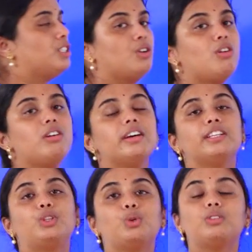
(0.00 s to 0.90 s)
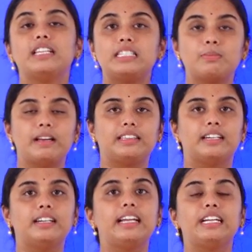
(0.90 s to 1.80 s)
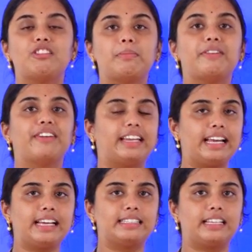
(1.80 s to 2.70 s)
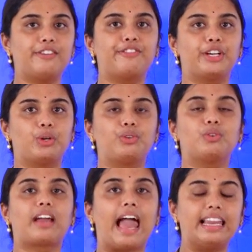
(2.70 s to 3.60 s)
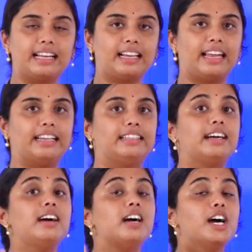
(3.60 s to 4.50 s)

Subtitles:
So through this method, it will be very easy for you to calculate the